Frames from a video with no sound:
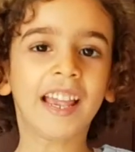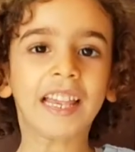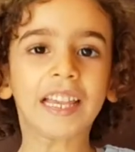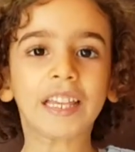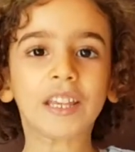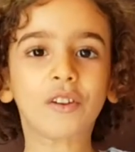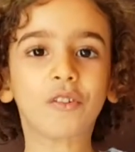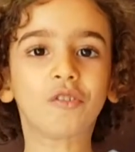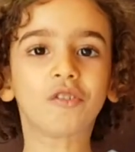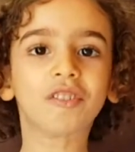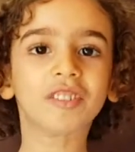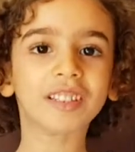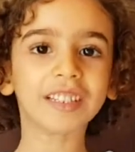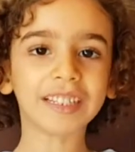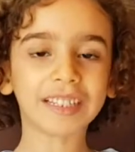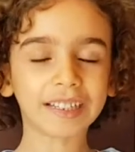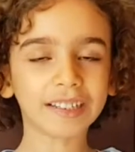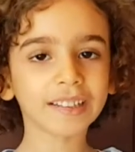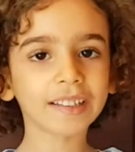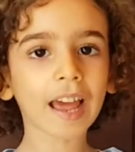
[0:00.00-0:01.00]
You
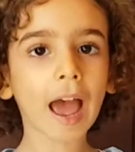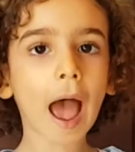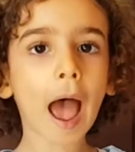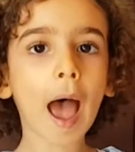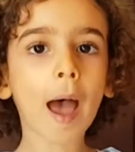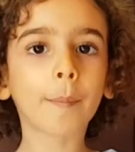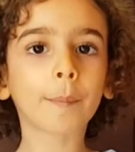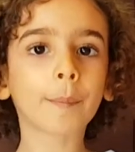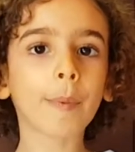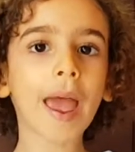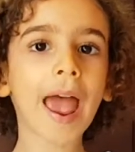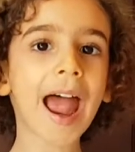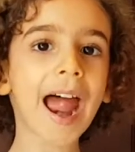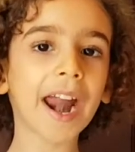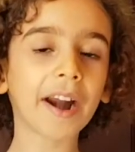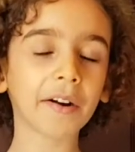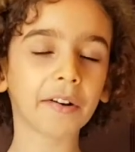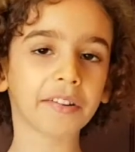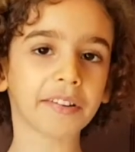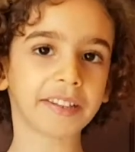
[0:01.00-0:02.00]
need a
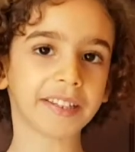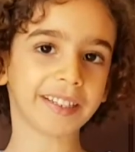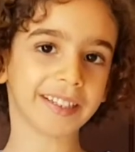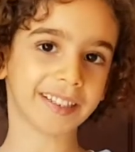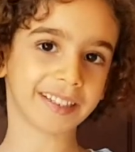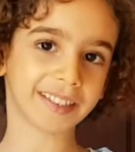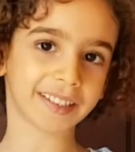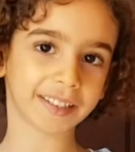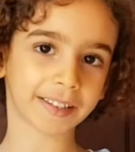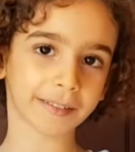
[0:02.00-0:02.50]
pear seed.